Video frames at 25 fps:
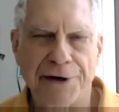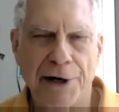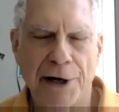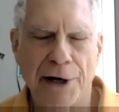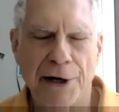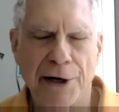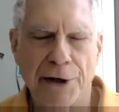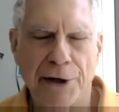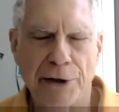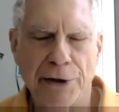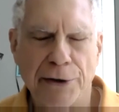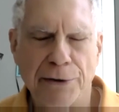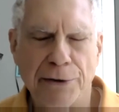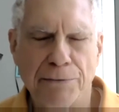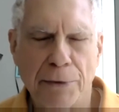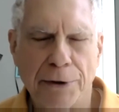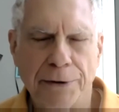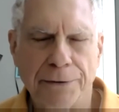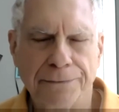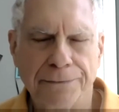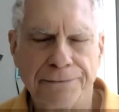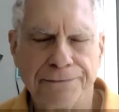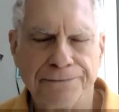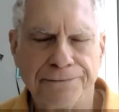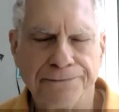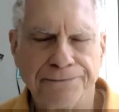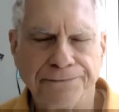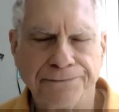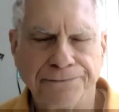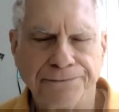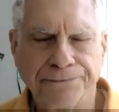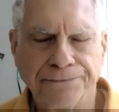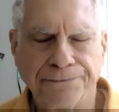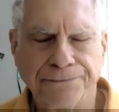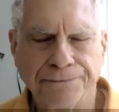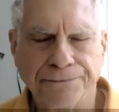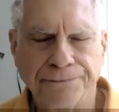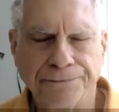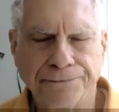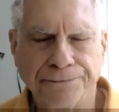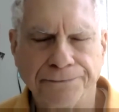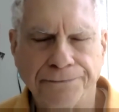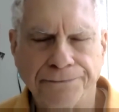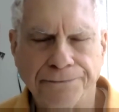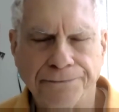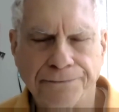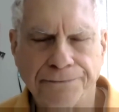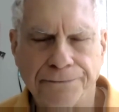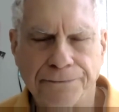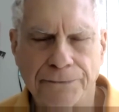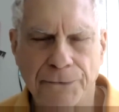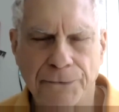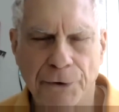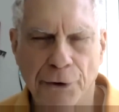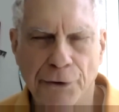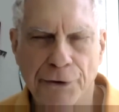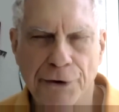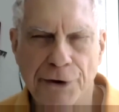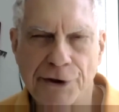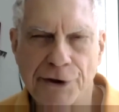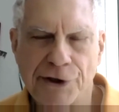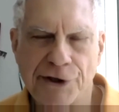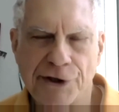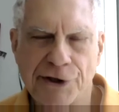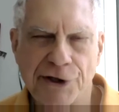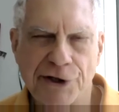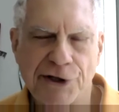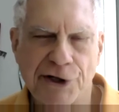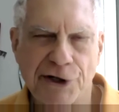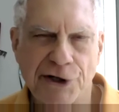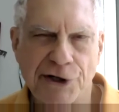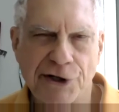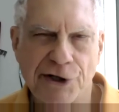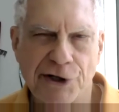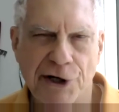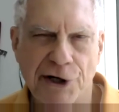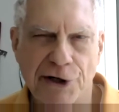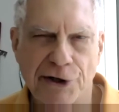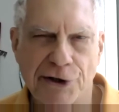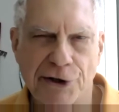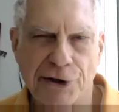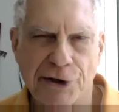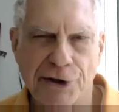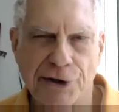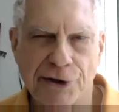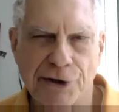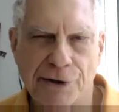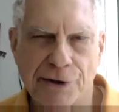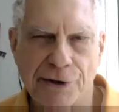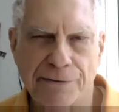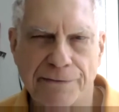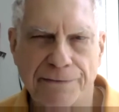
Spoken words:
arm. Notice the sensations.